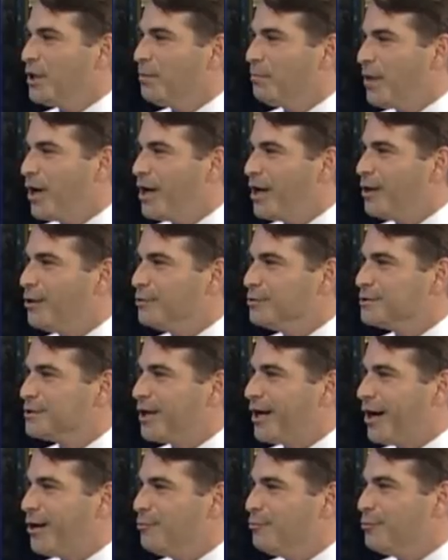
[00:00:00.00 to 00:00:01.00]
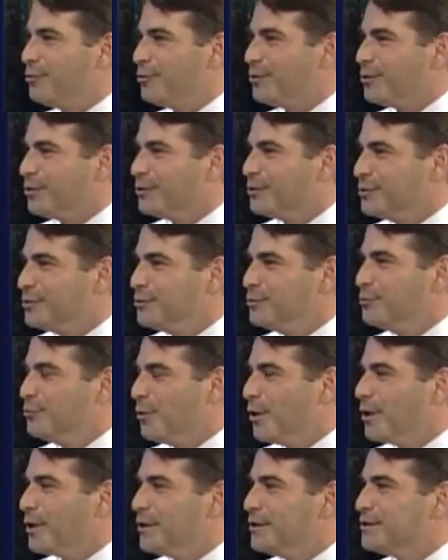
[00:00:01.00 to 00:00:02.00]
and my house, I will do
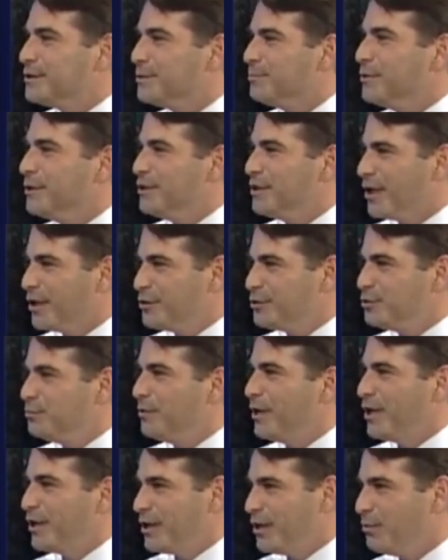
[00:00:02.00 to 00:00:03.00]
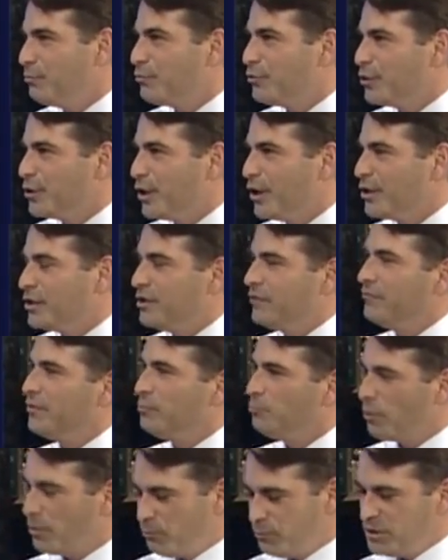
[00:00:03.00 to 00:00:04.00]
what needs to be done to make it productive.
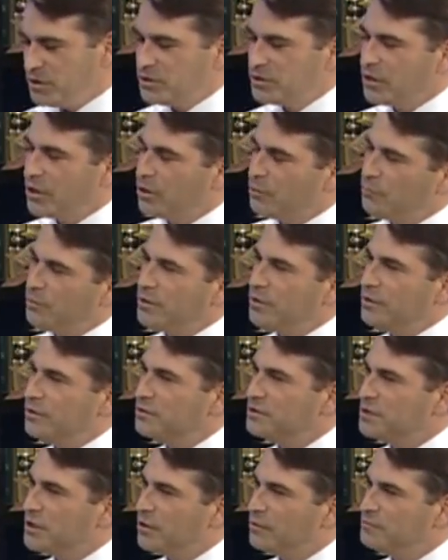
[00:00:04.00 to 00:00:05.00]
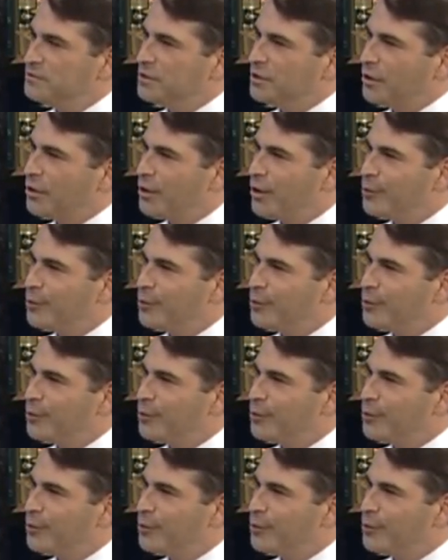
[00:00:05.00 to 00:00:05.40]
And when we start with ourselves and our